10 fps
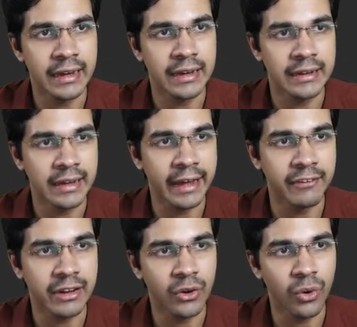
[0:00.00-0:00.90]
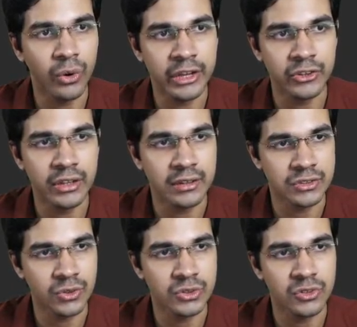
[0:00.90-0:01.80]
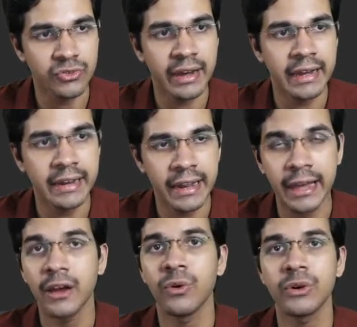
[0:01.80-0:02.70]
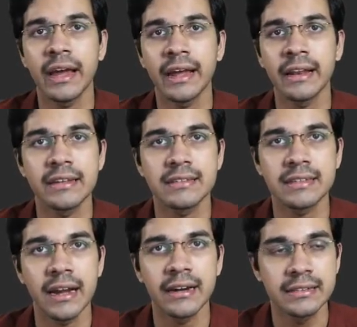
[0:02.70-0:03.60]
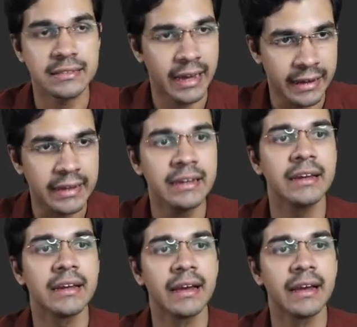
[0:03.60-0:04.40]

I will go into the resources file, layout, and let us start designing